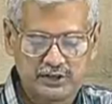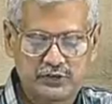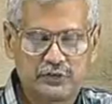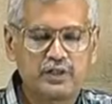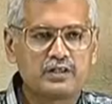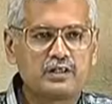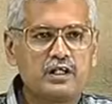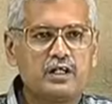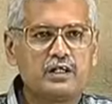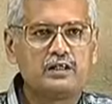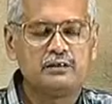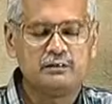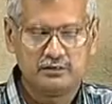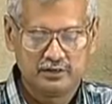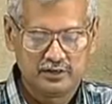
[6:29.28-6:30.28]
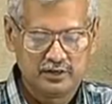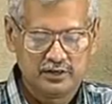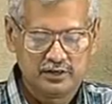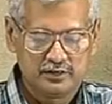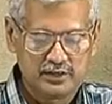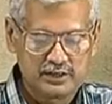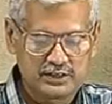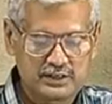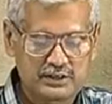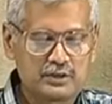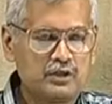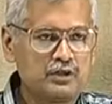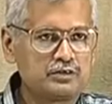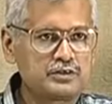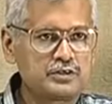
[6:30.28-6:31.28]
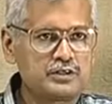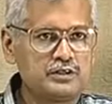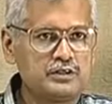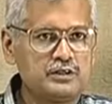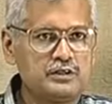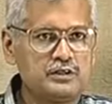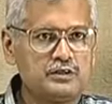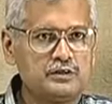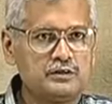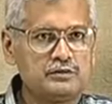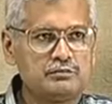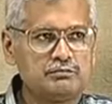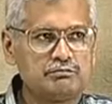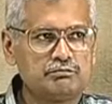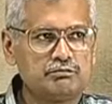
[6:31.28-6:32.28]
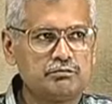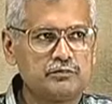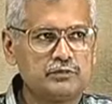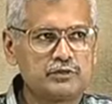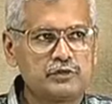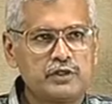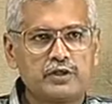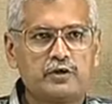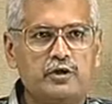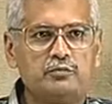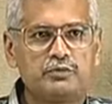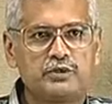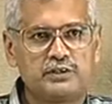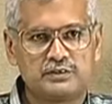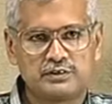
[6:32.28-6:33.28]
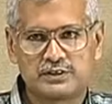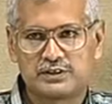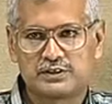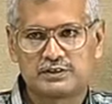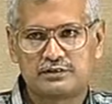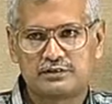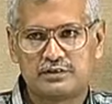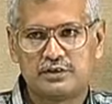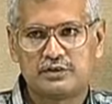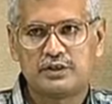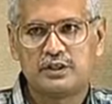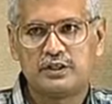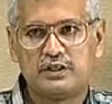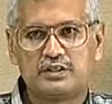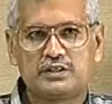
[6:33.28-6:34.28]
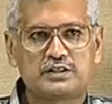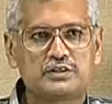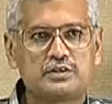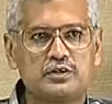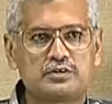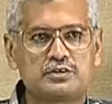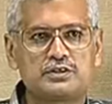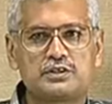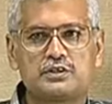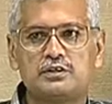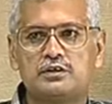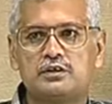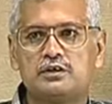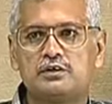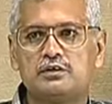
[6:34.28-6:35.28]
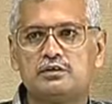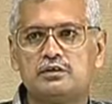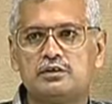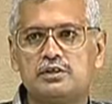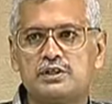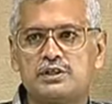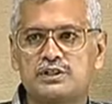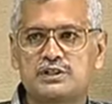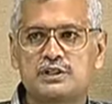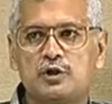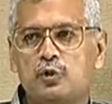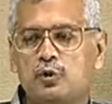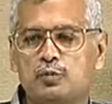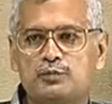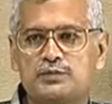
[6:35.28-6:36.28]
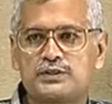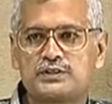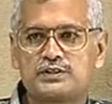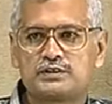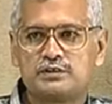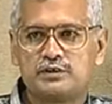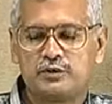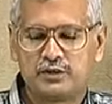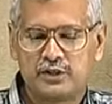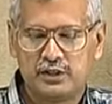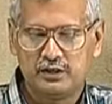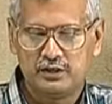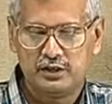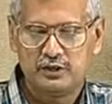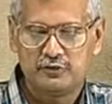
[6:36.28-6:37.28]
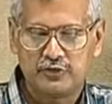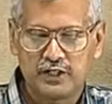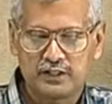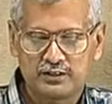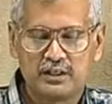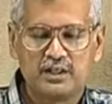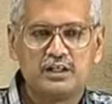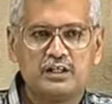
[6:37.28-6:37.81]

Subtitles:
straight line, this has got three components. Okay, it has got slopes. Okay, in fact,